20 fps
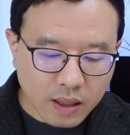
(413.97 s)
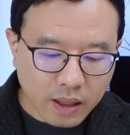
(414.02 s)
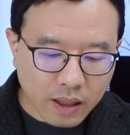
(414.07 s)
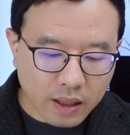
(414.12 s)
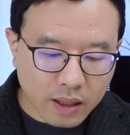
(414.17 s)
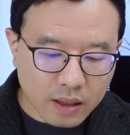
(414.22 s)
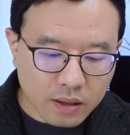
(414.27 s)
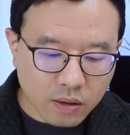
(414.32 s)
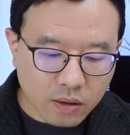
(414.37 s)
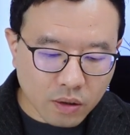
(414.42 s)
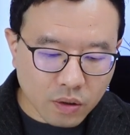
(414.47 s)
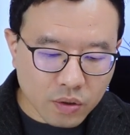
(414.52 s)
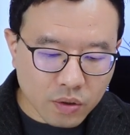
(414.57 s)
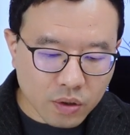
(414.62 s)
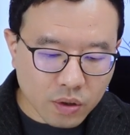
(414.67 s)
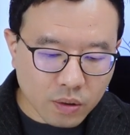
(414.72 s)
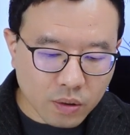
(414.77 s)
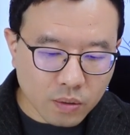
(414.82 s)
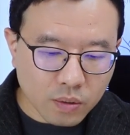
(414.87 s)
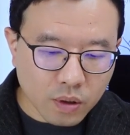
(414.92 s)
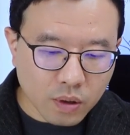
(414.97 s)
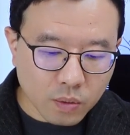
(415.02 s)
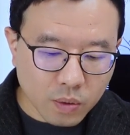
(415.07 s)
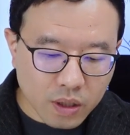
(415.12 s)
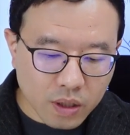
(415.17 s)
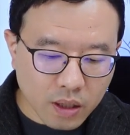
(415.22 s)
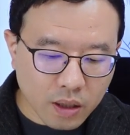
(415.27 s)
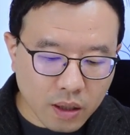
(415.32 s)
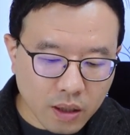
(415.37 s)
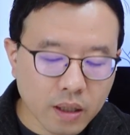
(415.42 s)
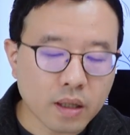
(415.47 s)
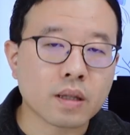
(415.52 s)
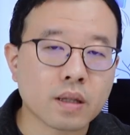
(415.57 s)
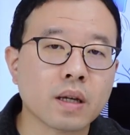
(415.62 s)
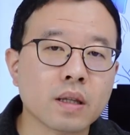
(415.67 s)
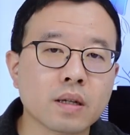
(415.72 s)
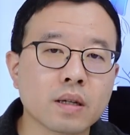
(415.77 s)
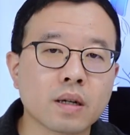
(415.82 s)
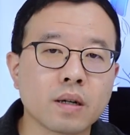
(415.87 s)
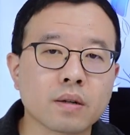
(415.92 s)
And also we did
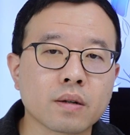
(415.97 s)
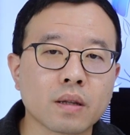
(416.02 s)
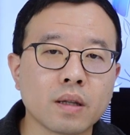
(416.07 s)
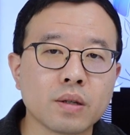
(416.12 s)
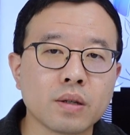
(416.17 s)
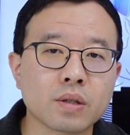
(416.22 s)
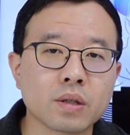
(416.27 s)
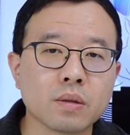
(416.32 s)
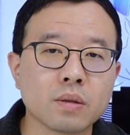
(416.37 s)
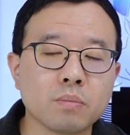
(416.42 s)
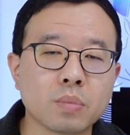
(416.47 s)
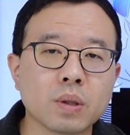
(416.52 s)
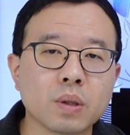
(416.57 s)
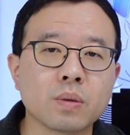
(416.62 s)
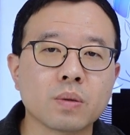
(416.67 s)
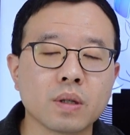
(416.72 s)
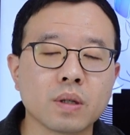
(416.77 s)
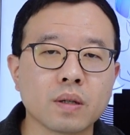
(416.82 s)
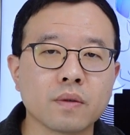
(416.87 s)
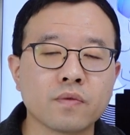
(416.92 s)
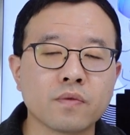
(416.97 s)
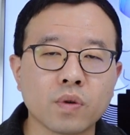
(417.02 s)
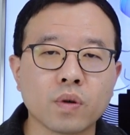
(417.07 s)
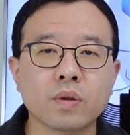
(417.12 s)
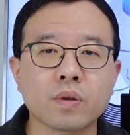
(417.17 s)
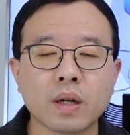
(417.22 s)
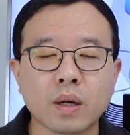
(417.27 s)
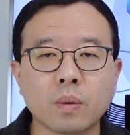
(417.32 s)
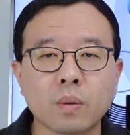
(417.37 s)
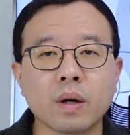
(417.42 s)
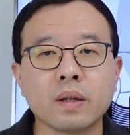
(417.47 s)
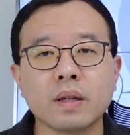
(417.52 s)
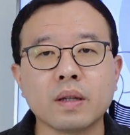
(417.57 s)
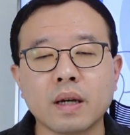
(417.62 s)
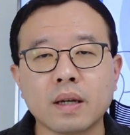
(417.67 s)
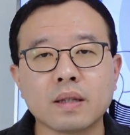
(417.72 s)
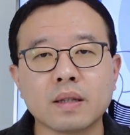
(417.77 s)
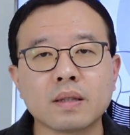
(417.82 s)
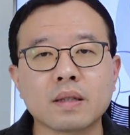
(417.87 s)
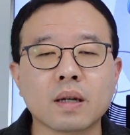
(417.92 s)
another calculation between 491
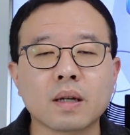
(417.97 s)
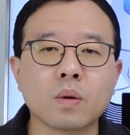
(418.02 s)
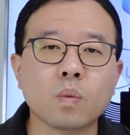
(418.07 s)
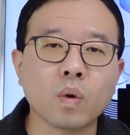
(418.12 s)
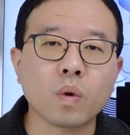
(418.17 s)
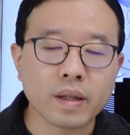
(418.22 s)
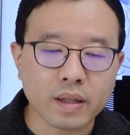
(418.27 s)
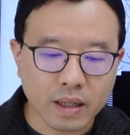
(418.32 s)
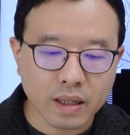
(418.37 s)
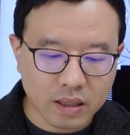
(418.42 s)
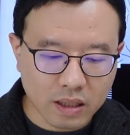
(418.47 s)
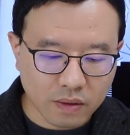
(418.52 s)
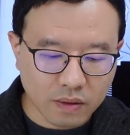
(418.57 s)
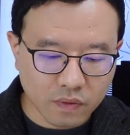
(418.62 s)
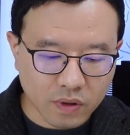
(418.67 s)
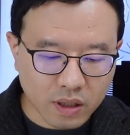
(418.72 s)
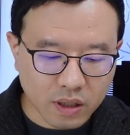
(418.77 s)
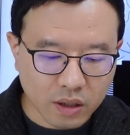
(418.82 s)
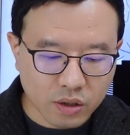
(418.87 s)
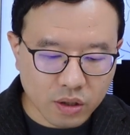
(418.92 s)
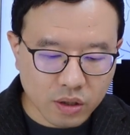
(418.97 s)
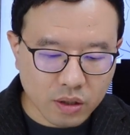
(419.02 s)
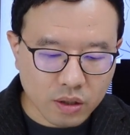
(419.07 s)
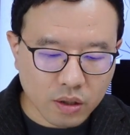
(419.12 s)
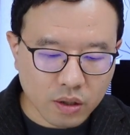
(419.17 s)
and 190 invitation.